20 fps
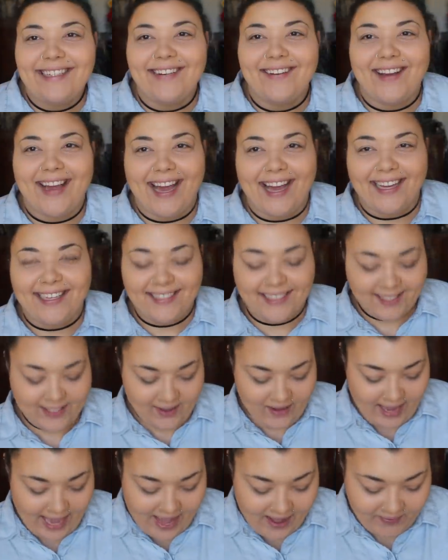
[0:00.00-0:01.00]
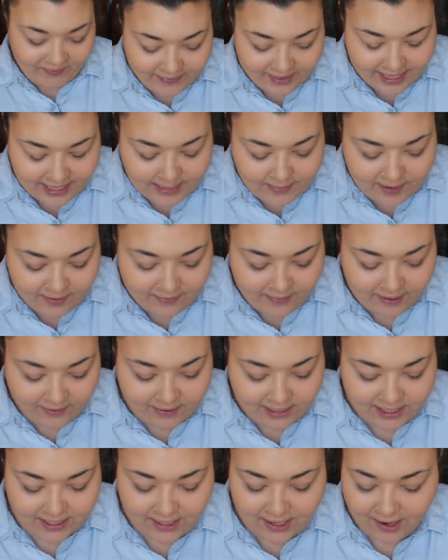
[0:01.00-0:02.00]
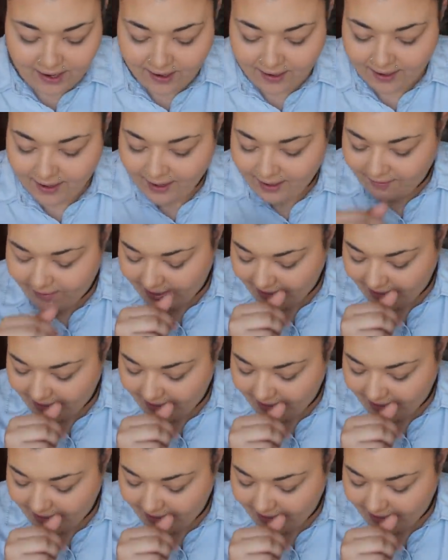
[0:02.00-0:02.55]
Okay, so yeah, that's my favorite song of